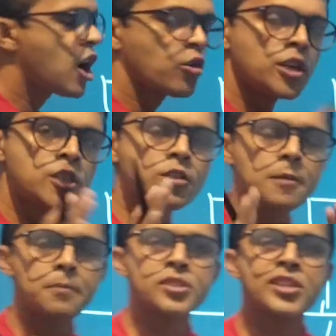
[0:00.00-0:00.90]
we are going to
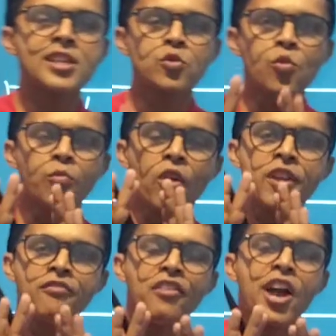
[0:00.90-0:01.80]
represent
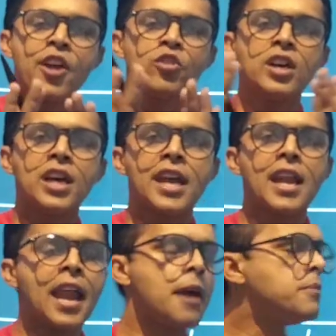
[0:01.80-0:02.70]
2.5
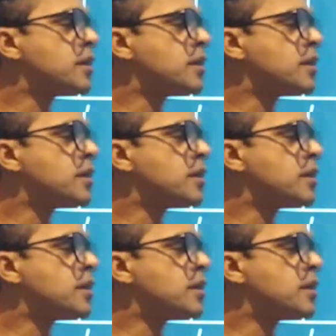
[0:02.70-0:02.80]
in an